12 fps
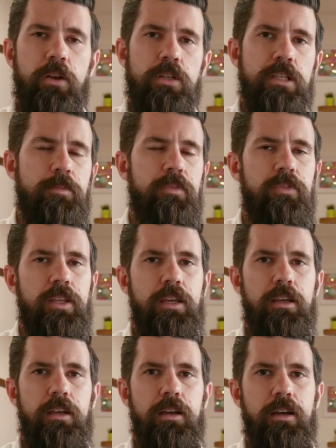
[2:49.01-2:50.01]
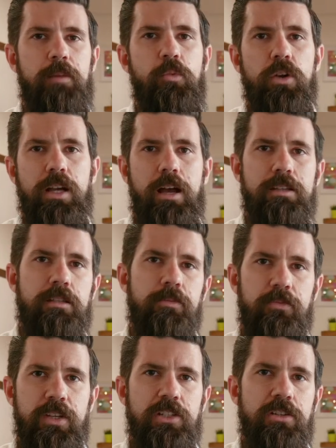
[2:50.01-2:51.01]
some of the more custom
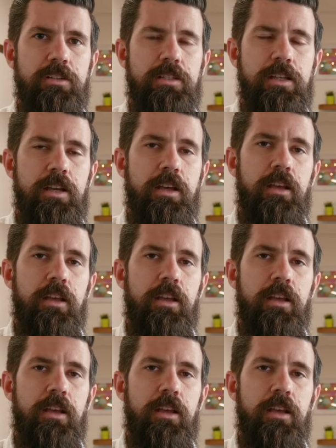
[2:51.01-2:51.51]
features,